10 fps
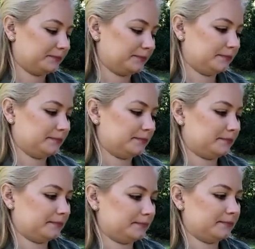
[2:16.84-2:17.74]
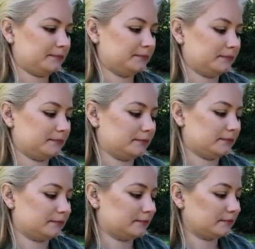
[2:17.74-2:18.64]

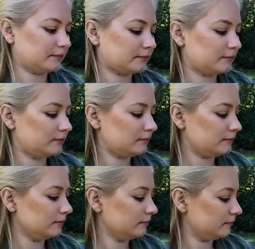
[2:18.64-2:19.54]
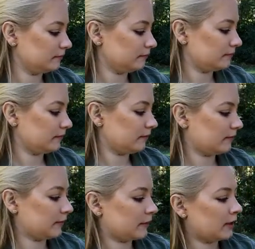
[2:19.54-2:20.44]

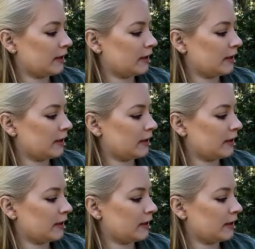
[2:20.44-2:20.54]
(no one is talking)